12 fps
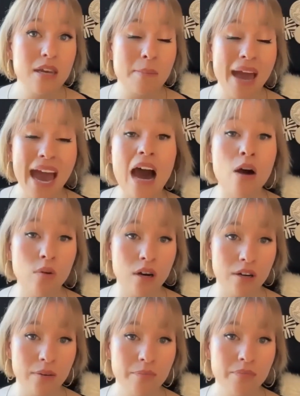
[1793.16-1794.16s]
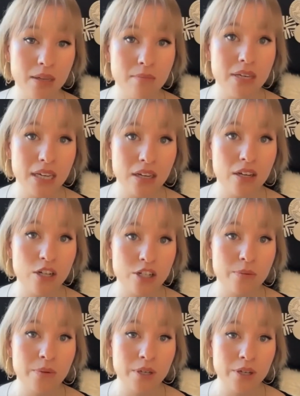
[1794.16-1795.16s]
power in being an
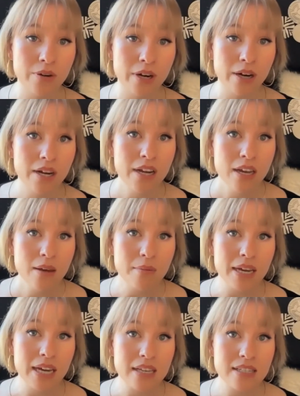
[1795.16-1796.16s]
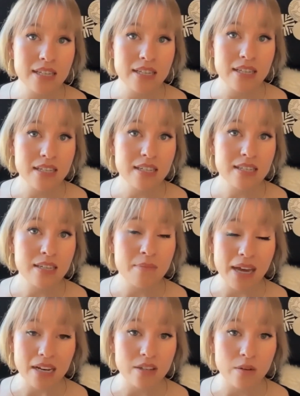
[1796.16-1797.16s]
entrepreneur. because this is a
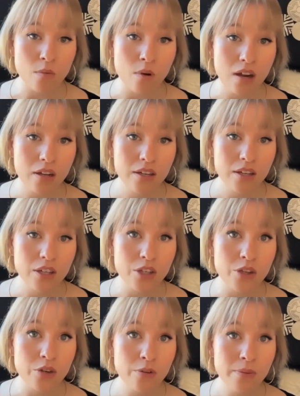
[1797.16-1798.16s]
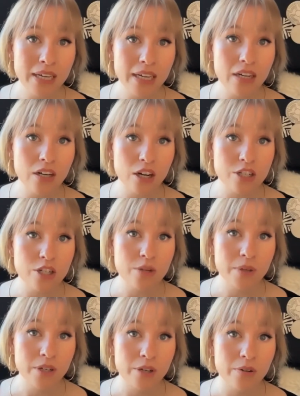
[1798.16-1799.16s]
medicine walk. You being an
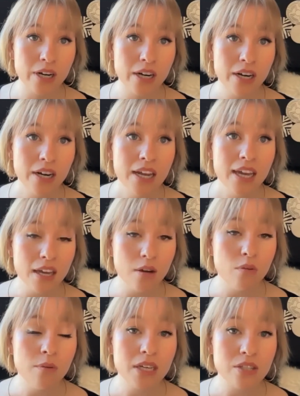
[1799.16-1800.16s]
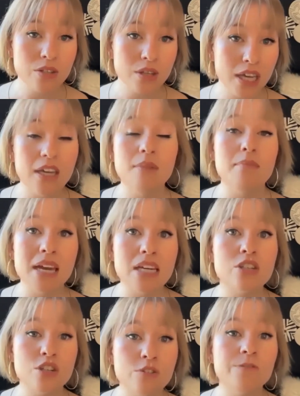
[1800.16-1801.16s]
entrepreneur, it
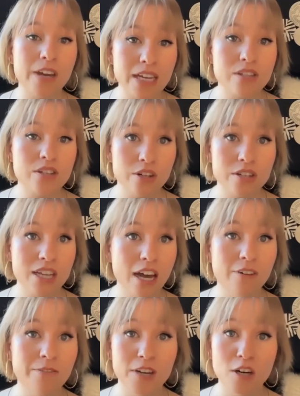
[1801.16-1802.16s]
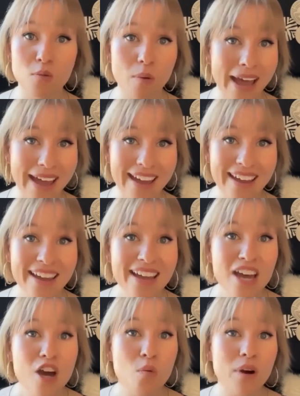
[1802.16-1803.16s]
makes you face yourself in a way
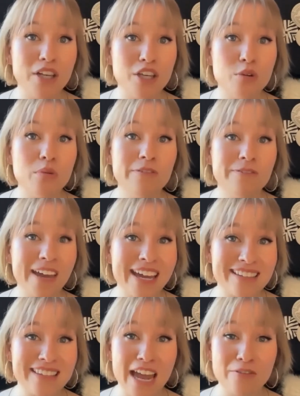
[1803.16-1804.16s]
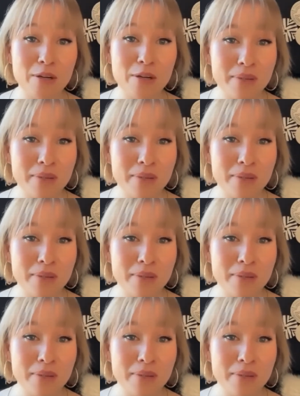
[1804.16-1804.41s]
where you will face every